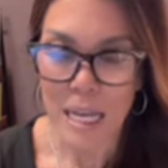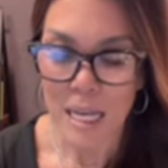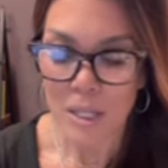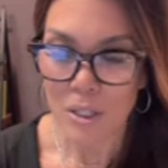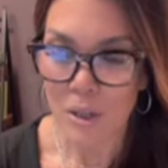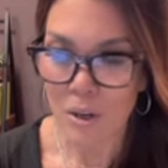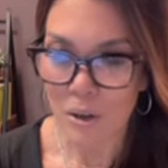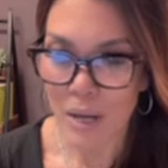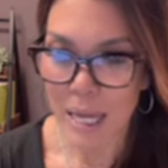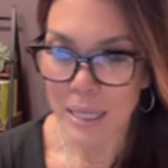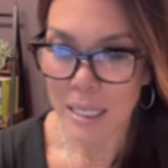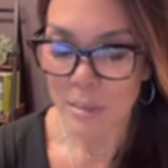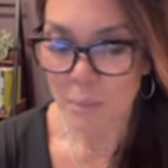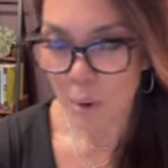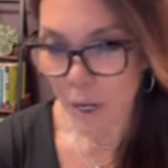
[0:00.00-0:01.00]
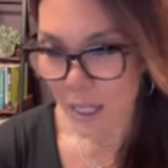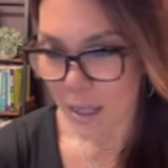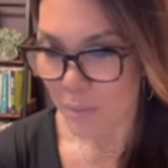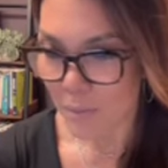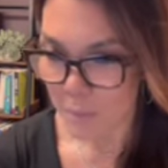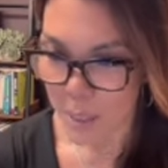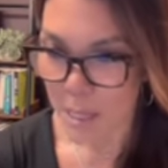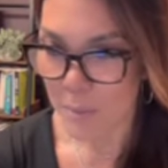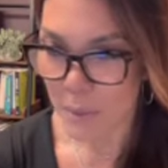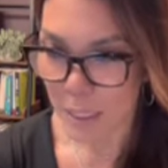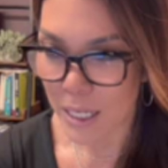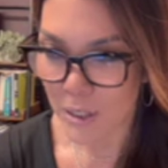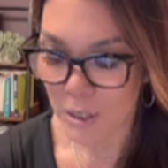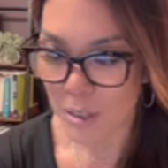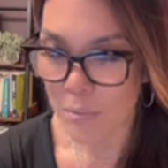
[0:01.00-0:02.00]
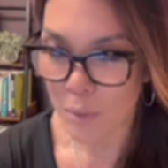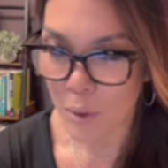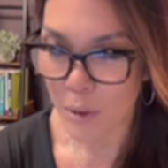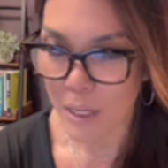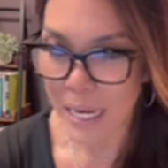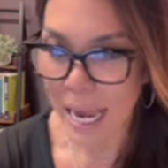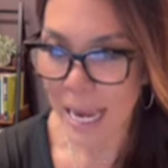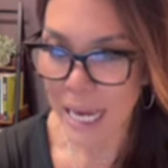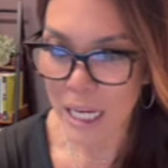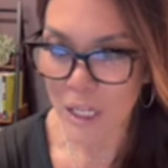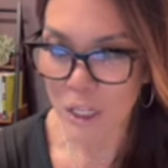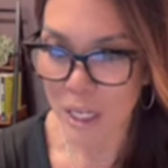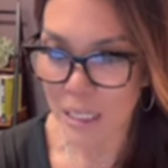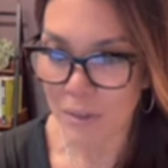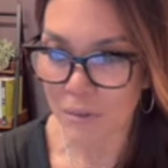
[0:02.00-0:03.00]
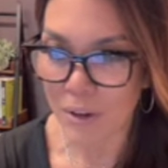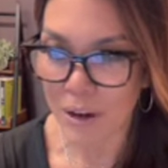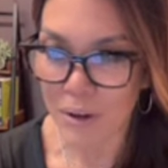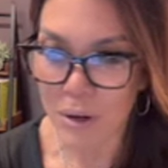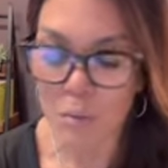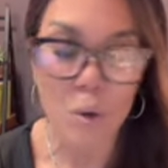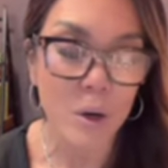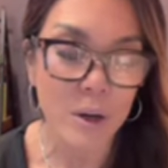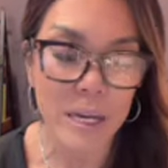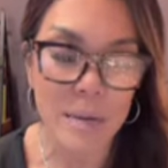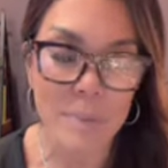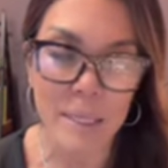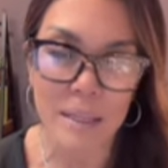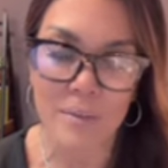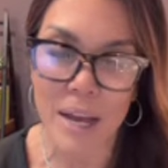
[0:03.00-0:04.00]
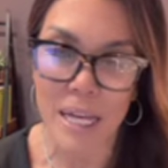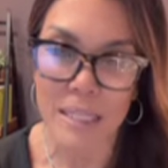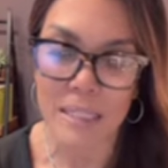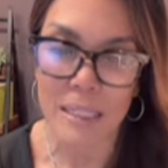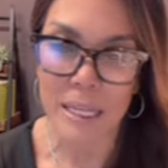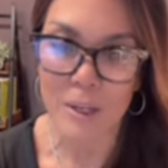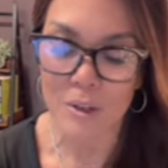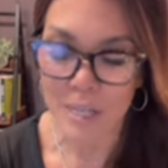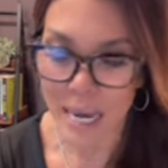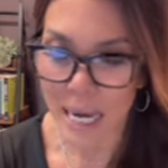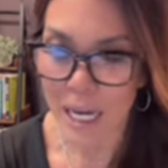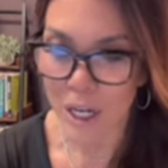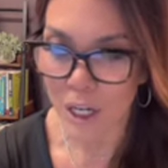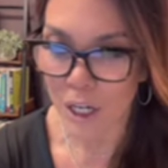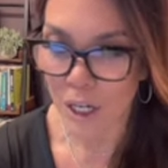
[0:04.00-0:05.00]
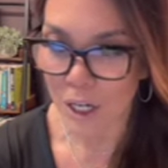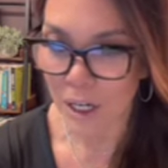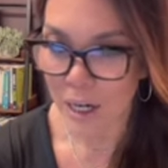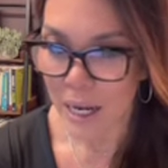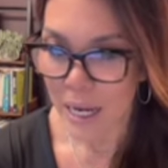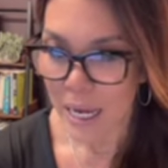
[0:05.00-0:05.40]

So at this point, the pleaser's pretty anxious, very worried about the vacillator's anger,